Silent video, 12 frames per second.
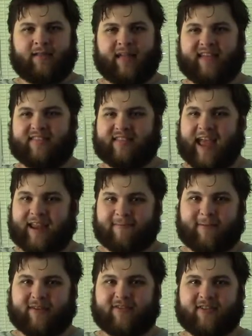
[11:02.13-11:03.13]
like side
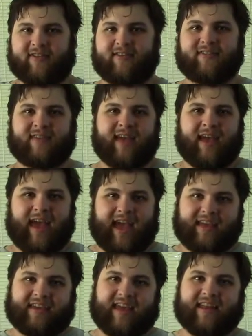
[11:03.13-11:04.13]
missions
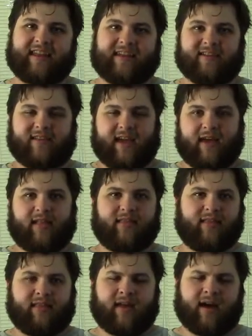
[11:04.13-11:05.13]
and gaining
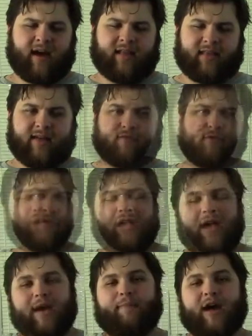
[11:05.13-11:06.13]
le- uh, levels.
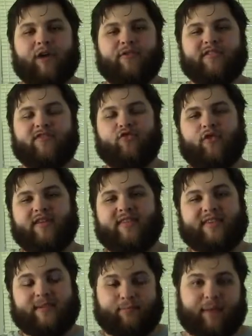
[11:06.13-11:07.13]
But I was enjoying
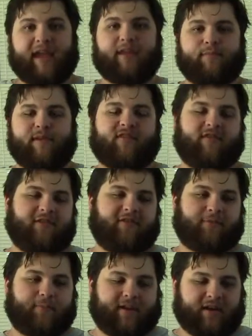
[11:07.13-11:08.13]
the main
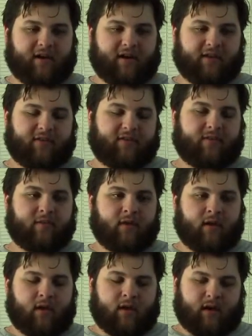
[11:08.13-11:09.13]
missions because
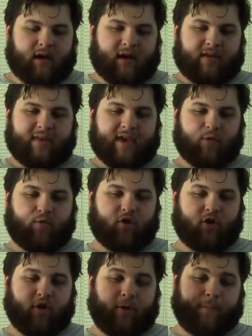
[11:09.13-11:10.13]
uh, they
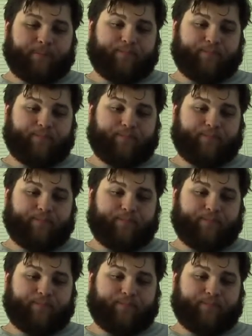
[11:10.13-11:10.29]
were